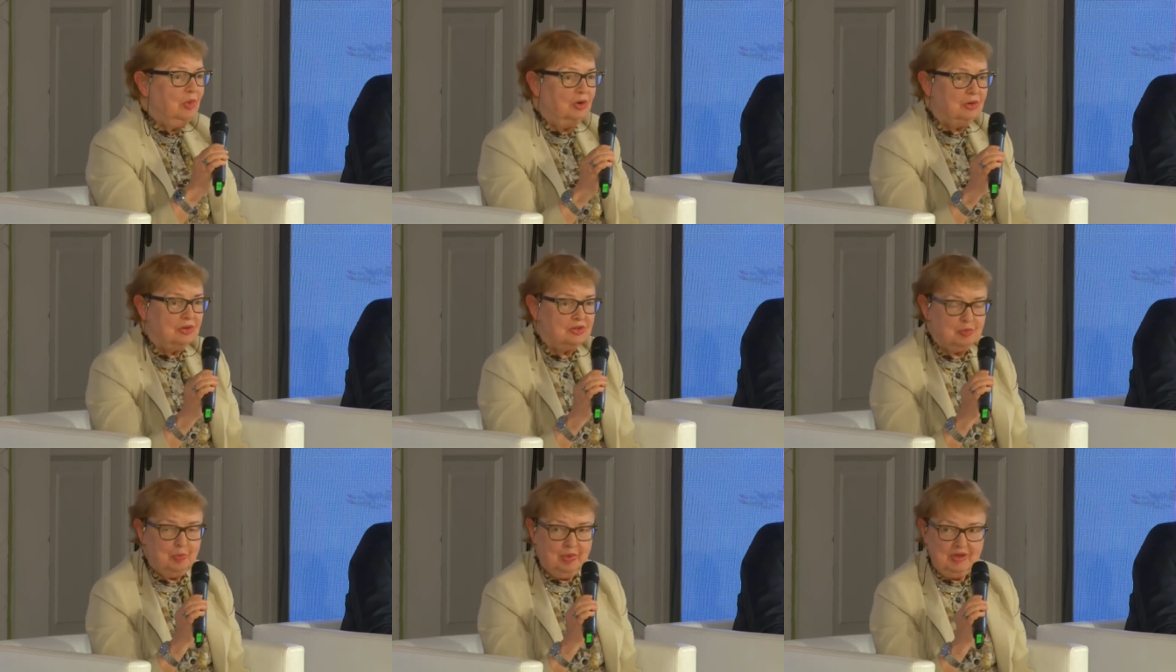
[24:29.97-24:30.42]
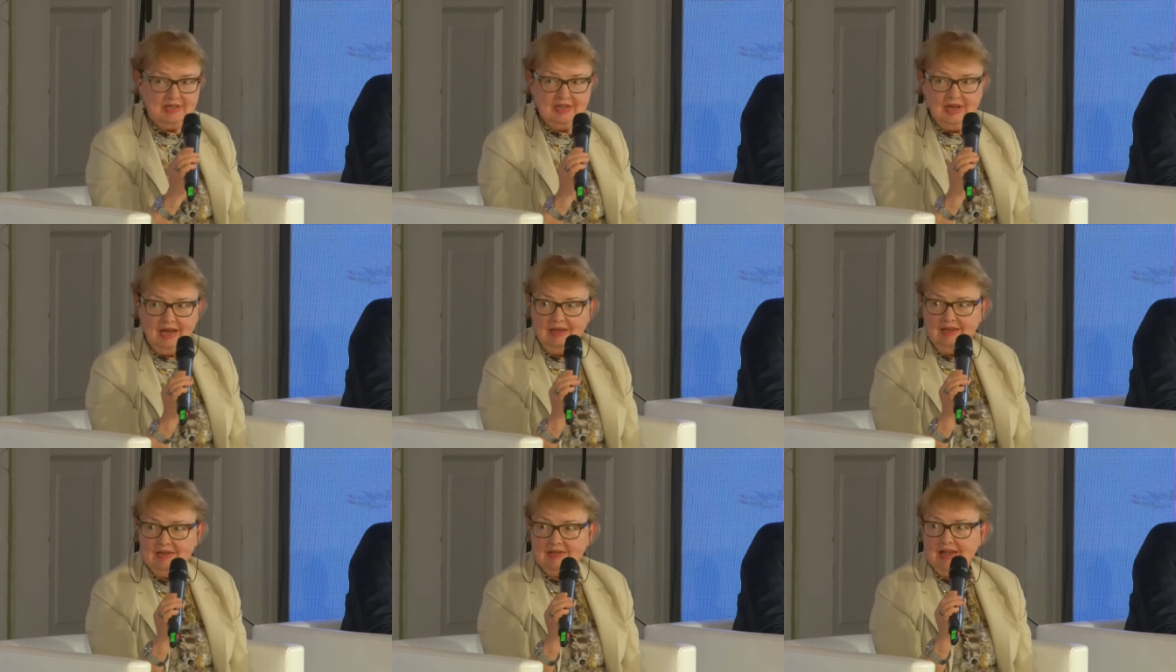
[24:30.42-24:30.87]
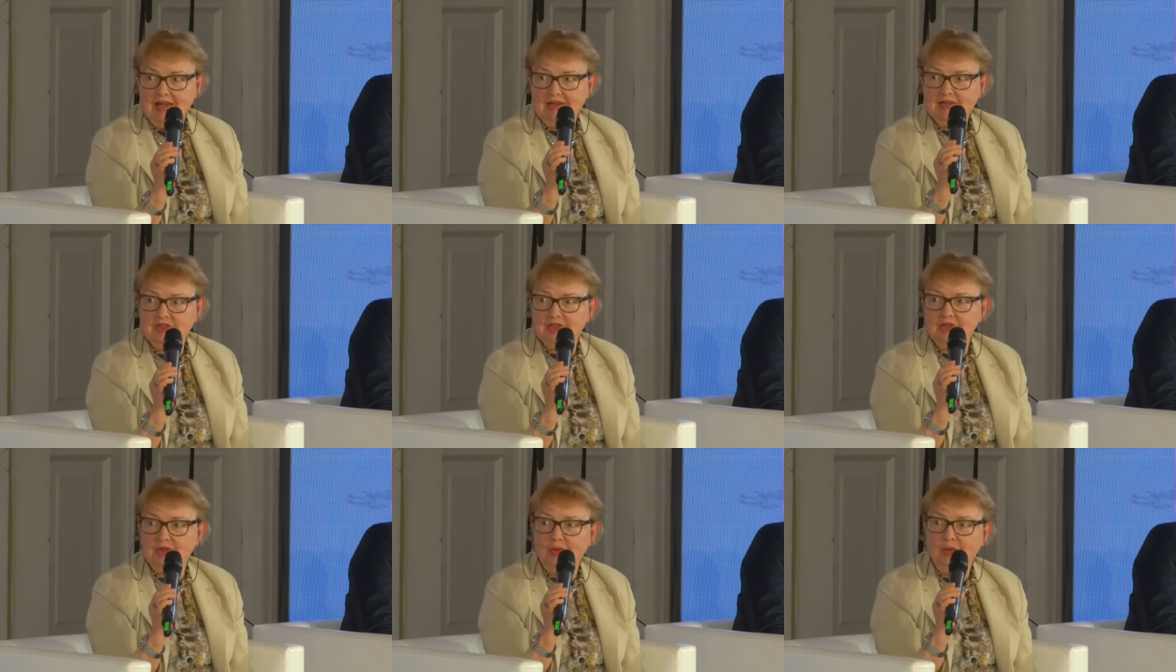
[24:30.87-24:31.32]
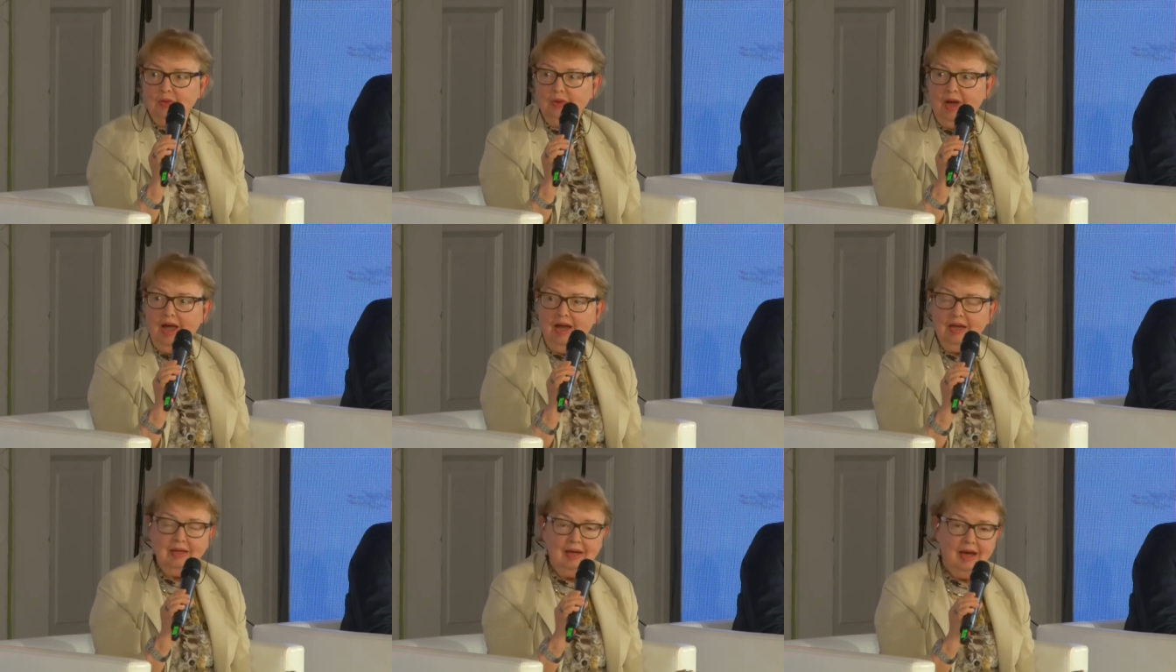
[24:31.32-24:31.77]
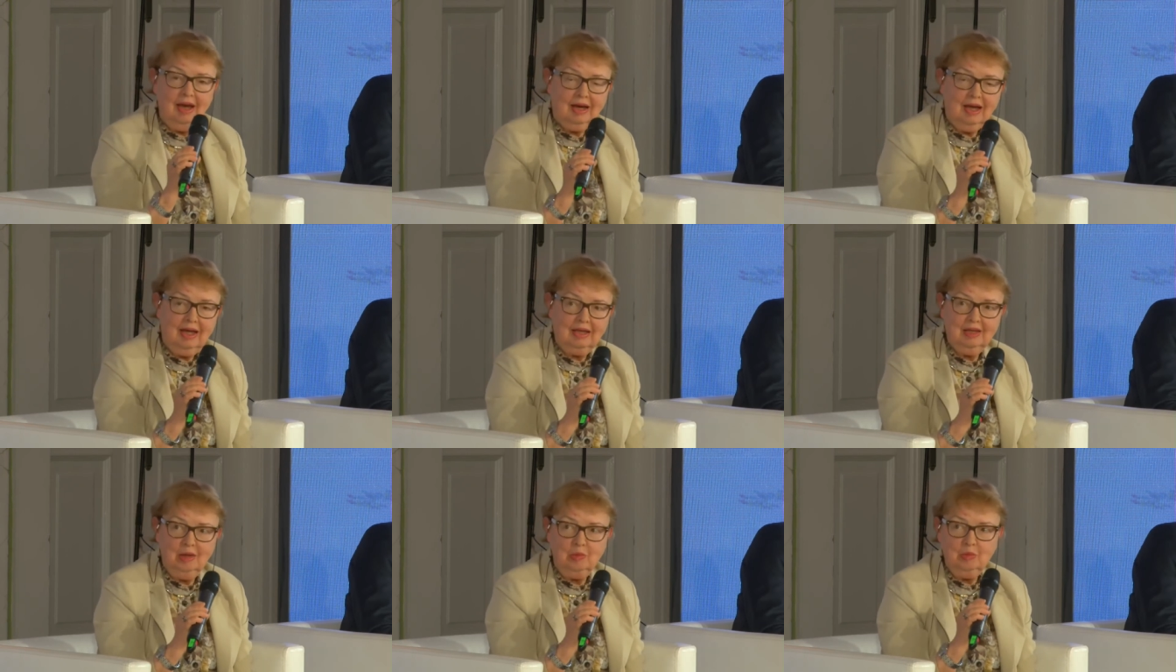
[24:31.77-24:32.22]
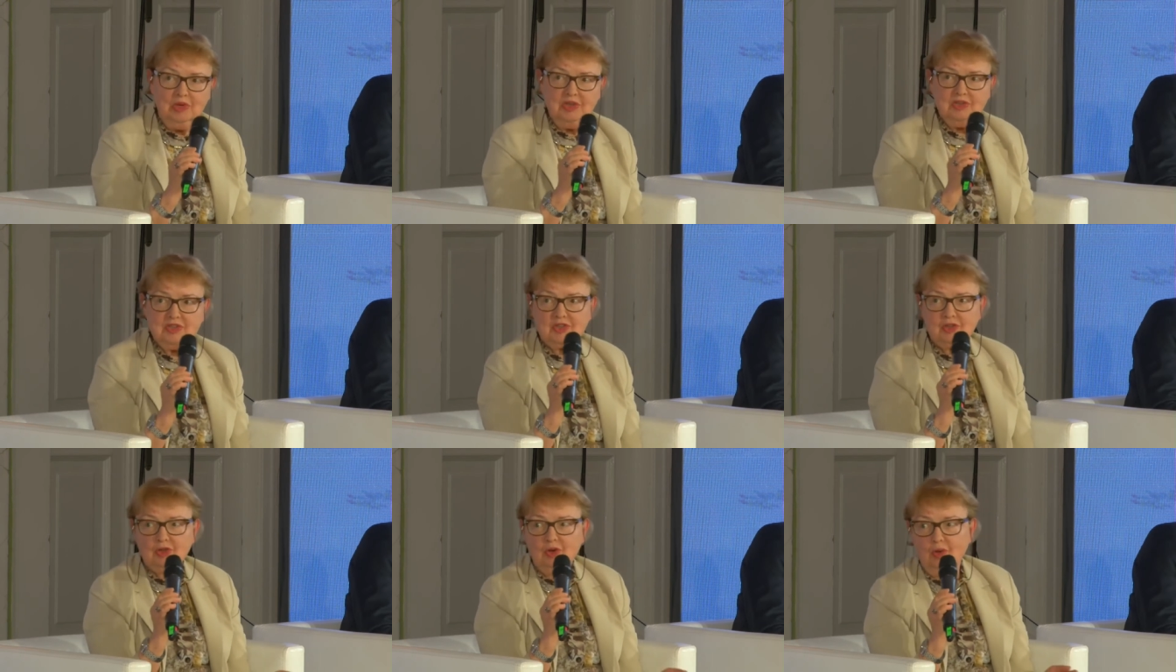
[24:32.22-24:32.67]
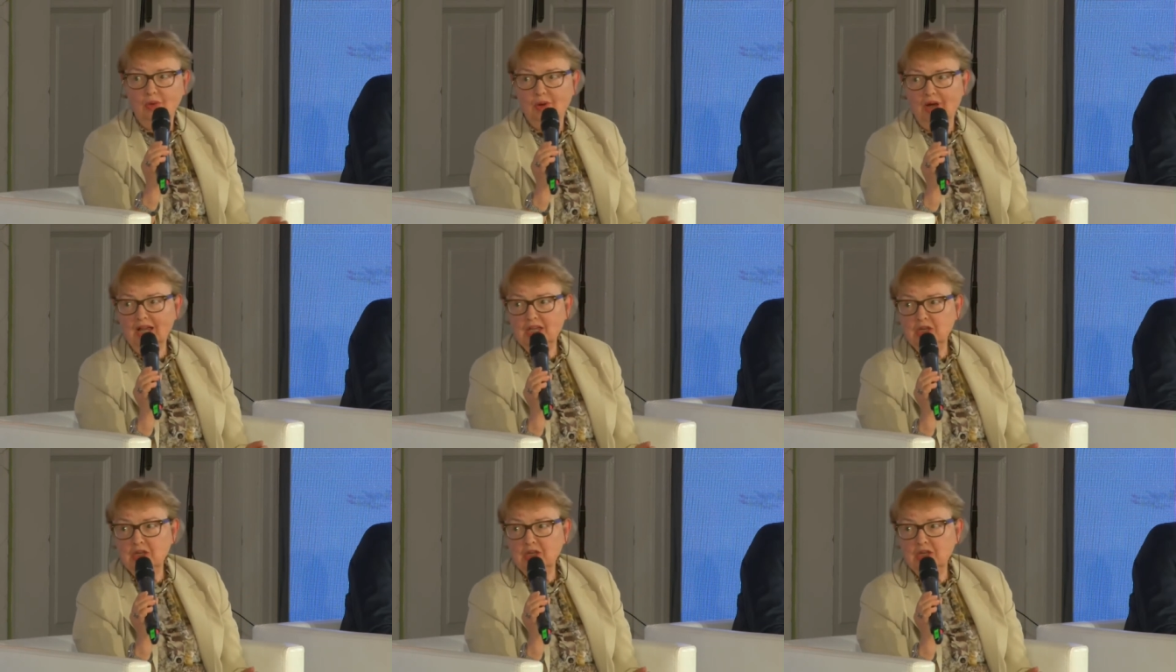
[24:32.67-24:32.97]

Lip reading: on a topic that is neither my specialty